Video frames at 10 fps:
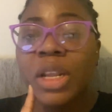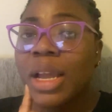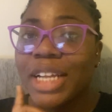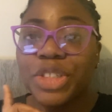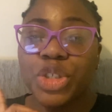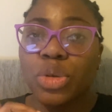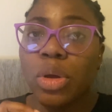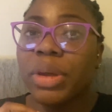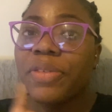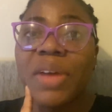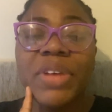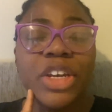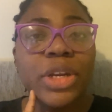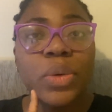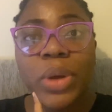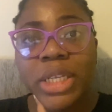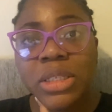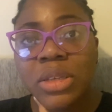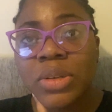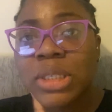as usual, if you have any other
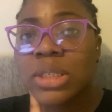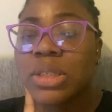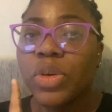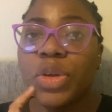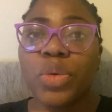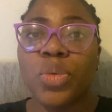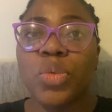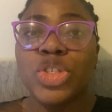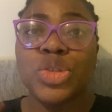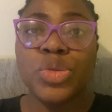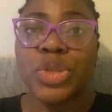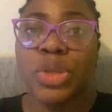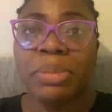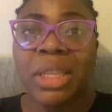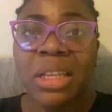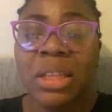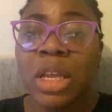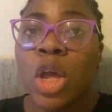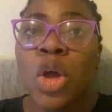questions or you want to know something,